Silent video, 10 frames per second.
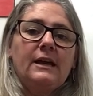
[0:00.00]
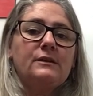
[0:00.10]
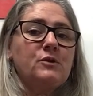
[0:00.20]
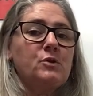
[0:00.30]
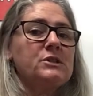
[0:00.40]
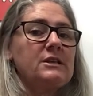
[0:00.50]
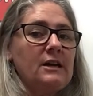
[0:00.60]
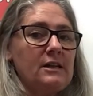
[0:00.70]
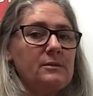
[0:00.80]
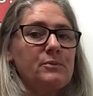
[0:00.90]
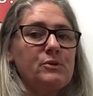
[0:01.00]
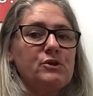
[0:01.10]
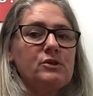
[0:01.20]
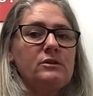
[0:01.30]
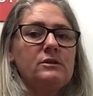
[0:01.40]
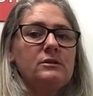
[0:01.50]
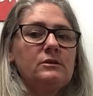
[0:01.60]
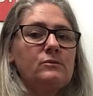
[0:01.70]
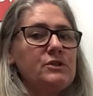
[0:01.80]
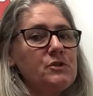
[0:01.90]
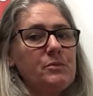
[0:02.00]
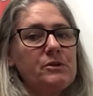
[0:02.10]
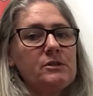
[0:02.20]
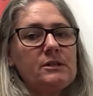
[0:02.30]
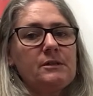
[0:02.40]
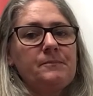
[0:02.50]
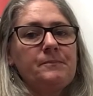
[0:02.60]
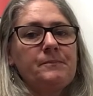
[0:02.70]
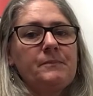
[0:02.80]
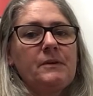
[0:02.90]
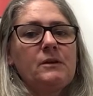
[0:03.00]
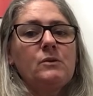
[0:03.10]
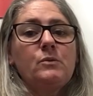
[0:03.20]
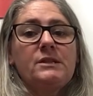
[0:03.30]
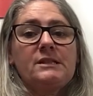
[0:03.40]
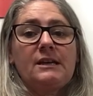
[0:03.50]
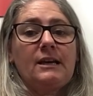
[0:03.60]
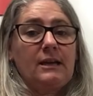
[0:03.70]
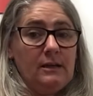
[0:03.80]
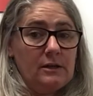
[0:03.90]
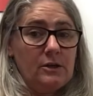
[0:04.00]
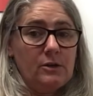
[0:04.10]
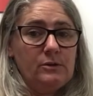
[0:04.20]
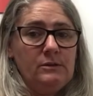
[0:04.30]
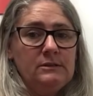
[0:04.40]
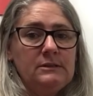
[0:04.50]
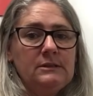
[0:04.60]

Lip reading: And of course the other person responding with saying hello